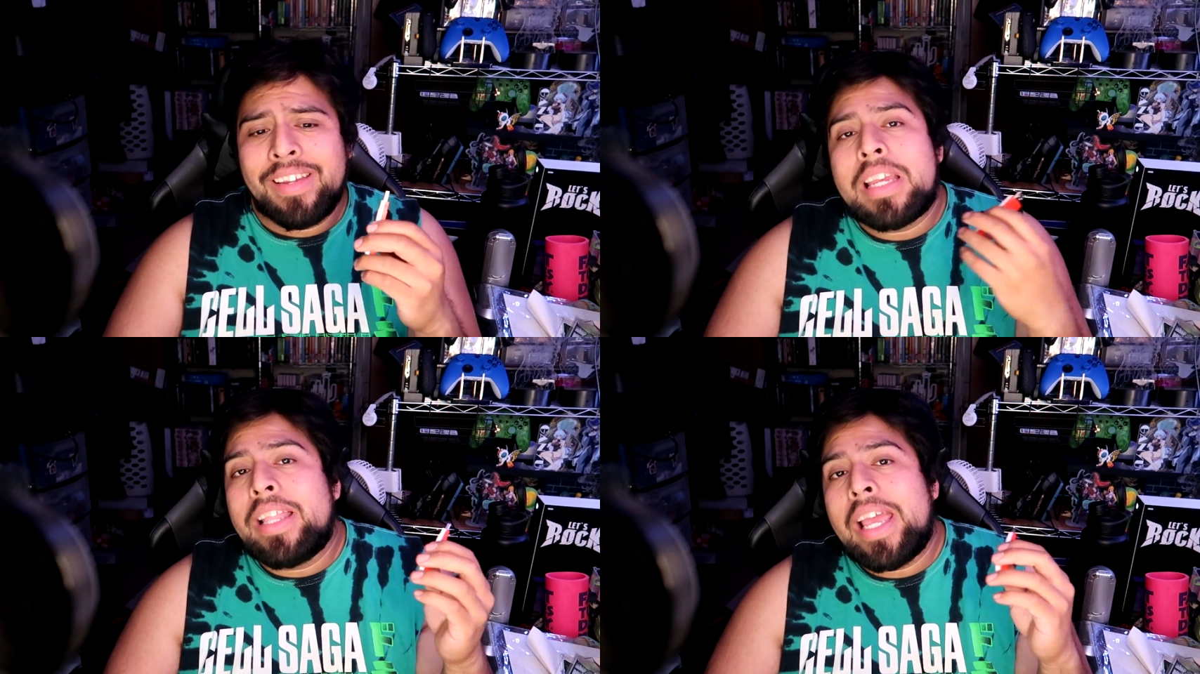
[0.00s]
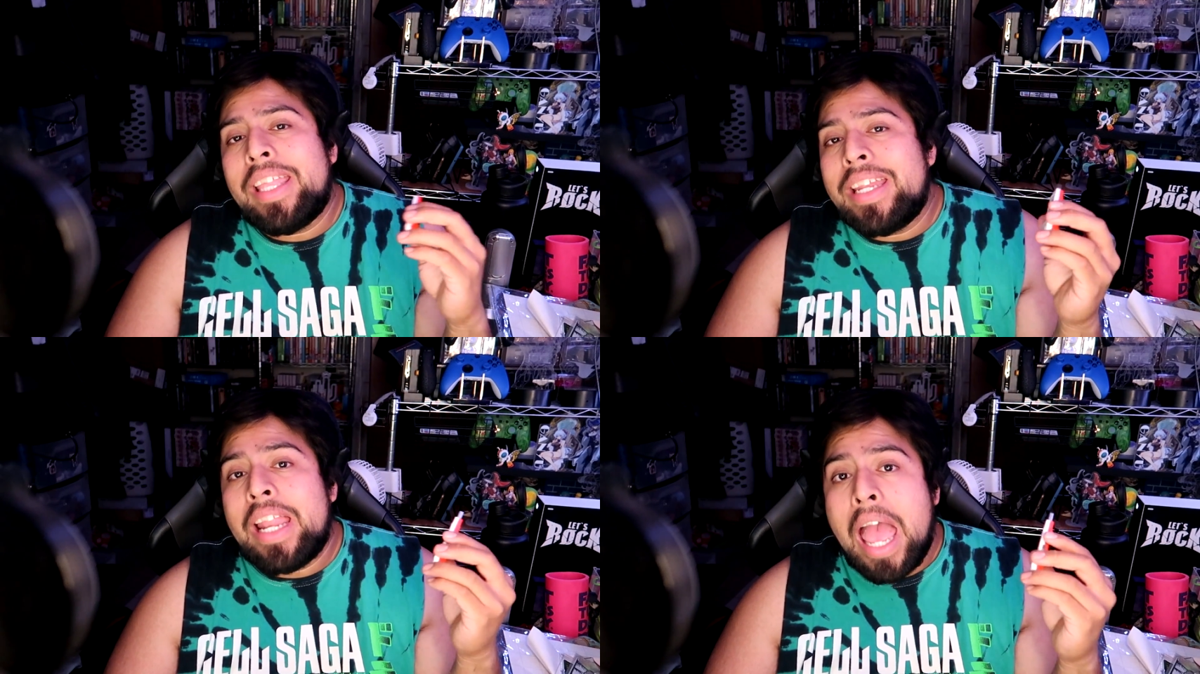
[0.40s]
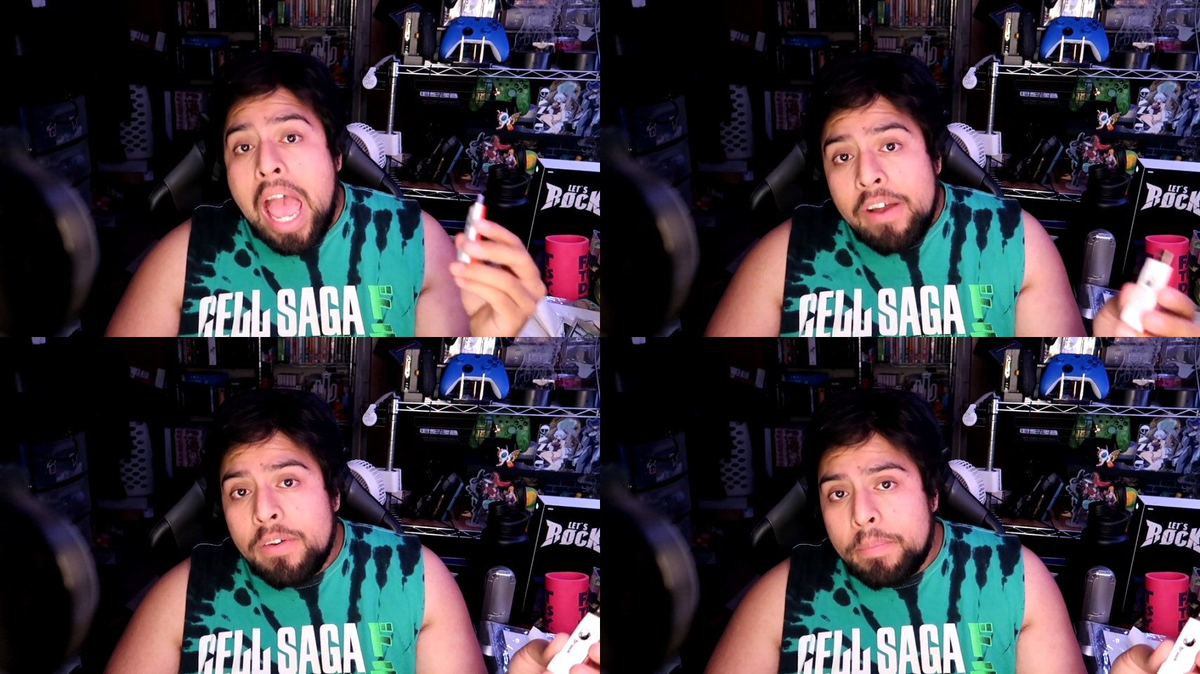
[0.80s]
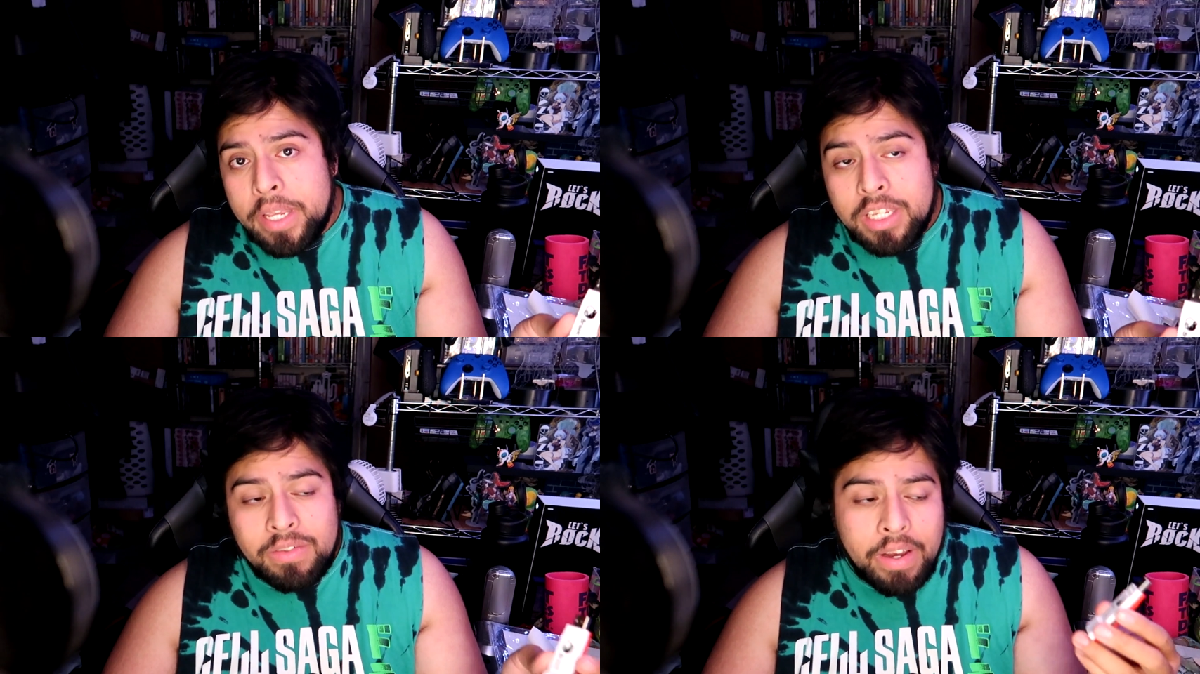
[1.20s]
Sadly, I didn't have a
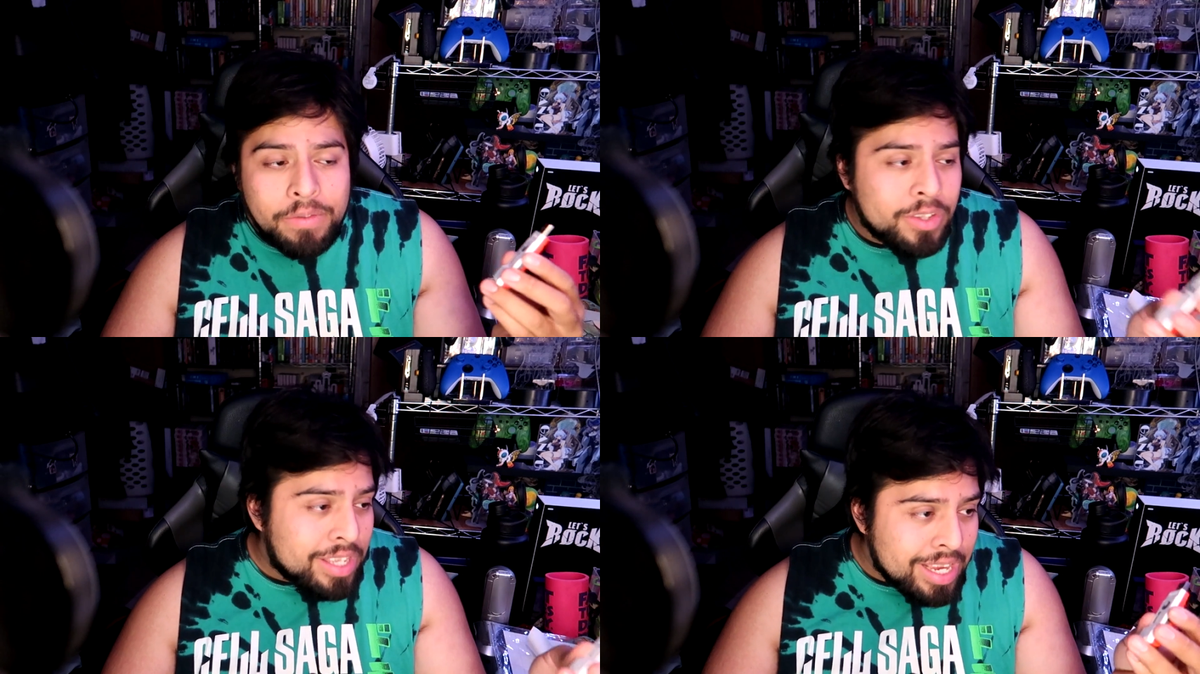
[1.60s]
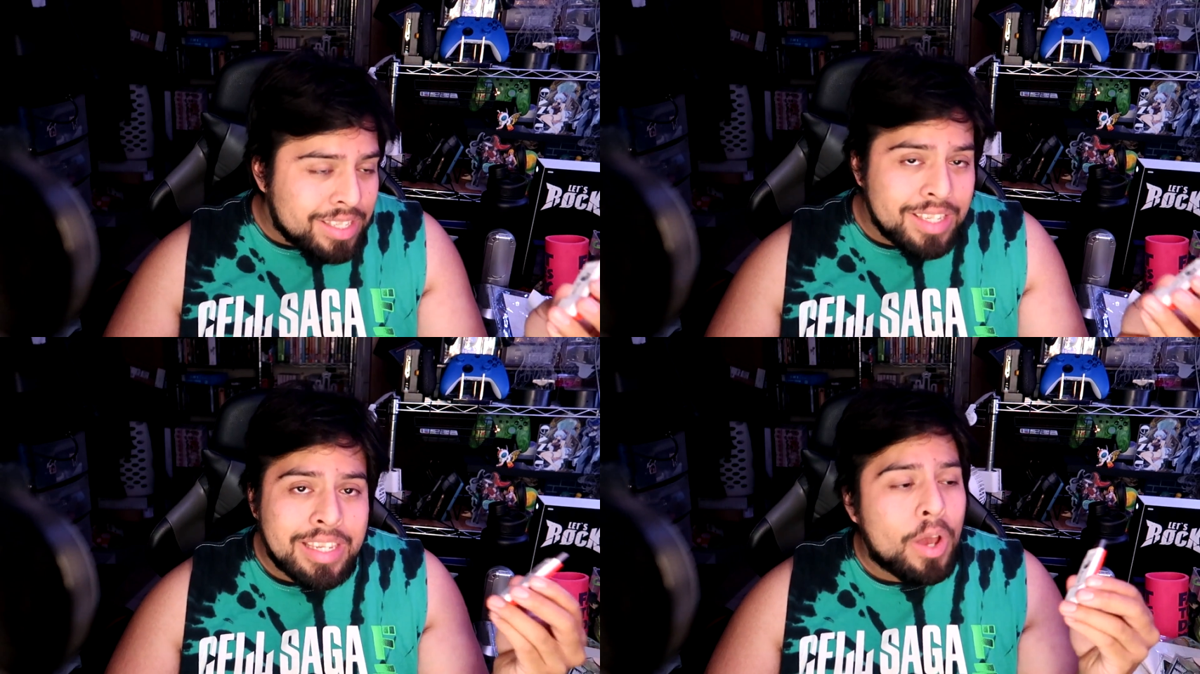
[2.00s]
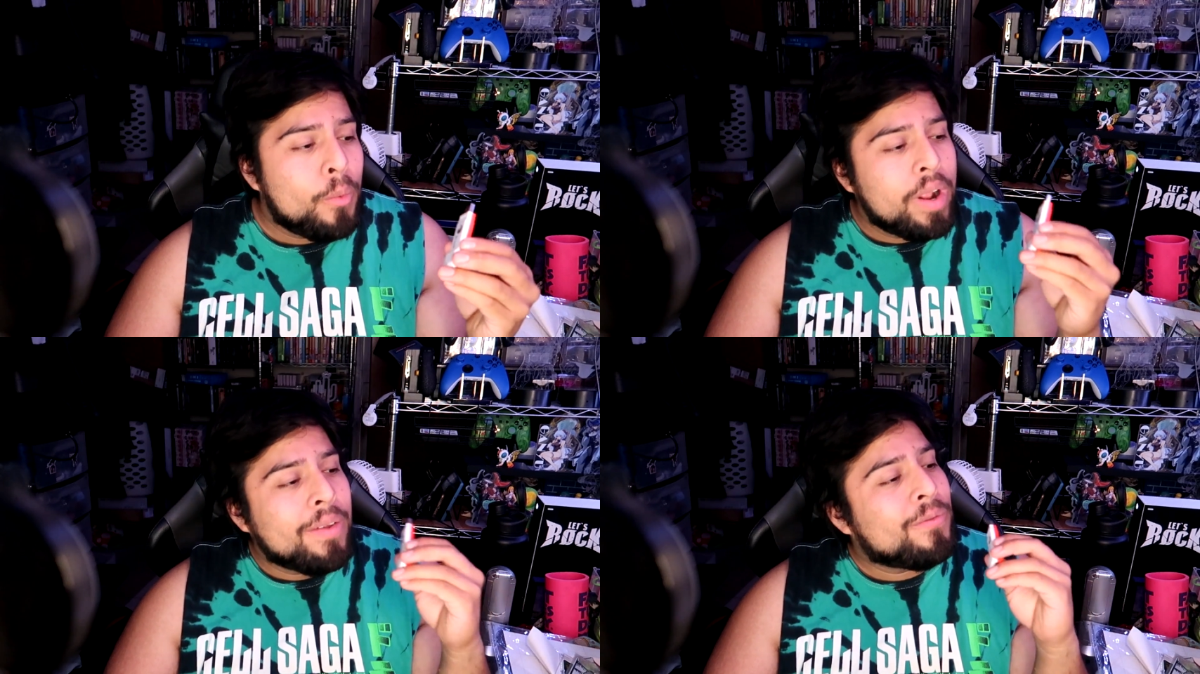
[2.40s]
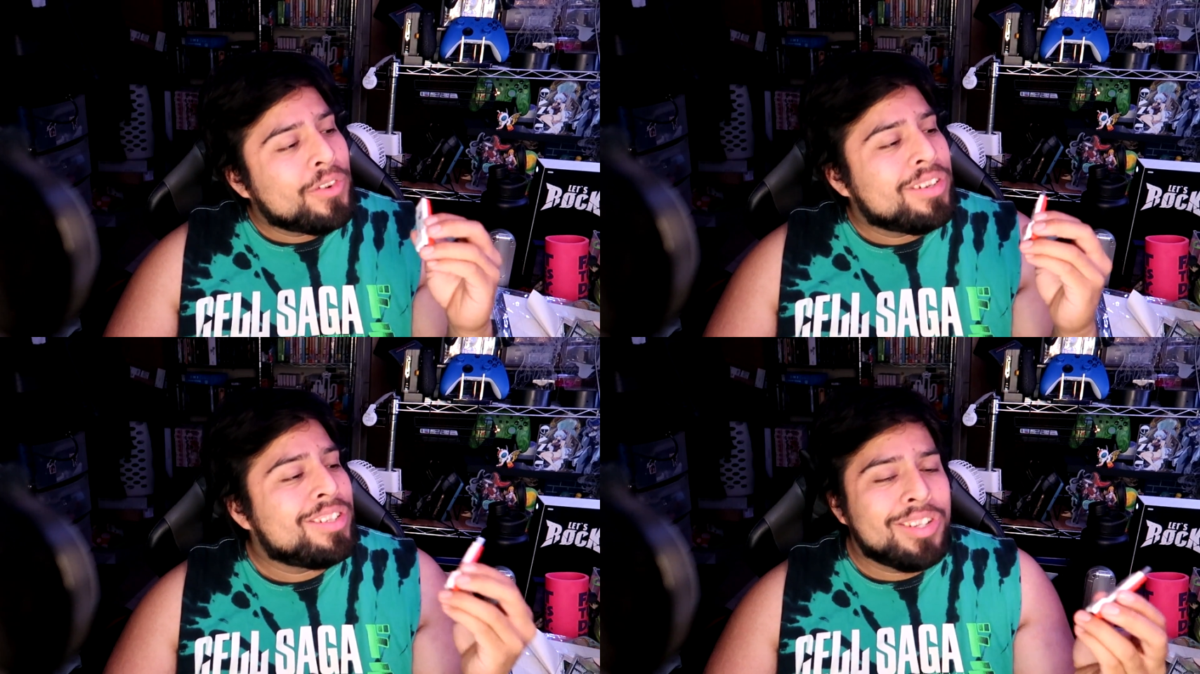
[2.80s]
PS5 to test this out when I
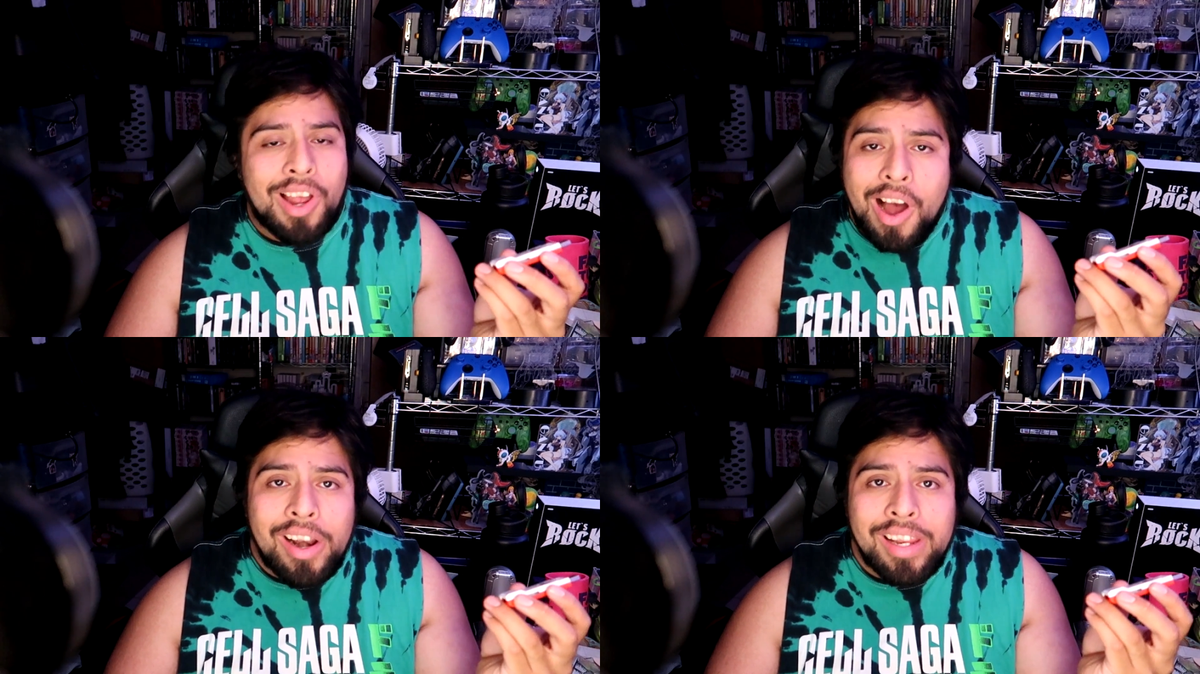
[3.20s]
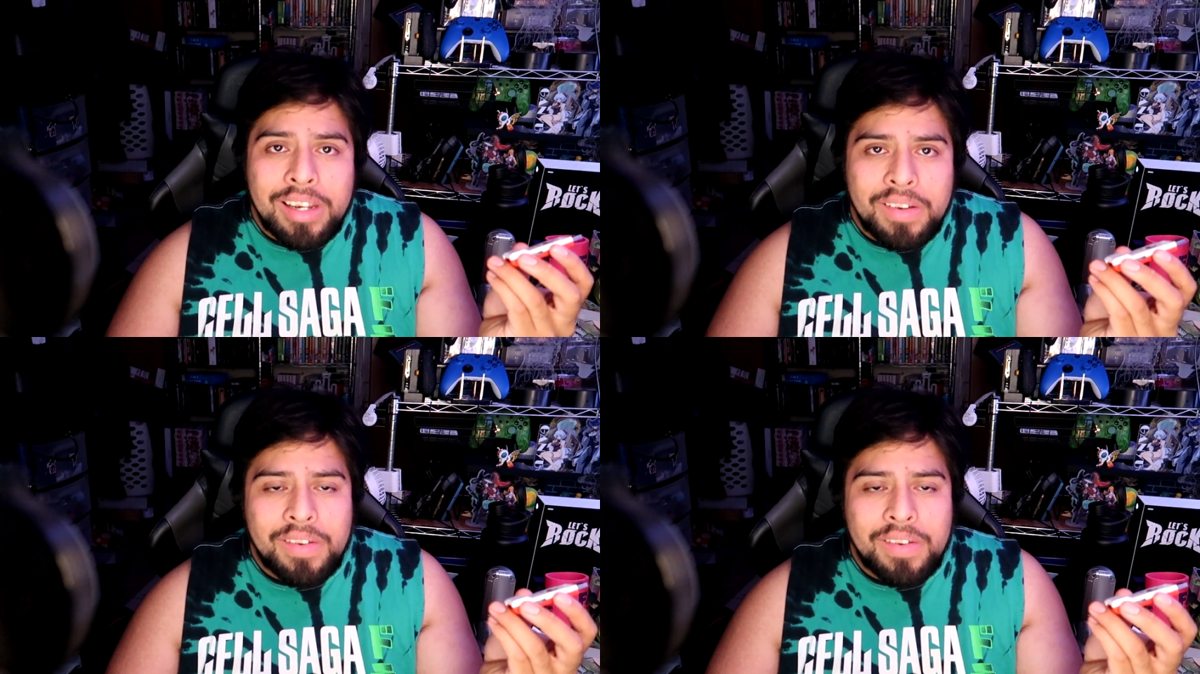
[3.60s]
first got it,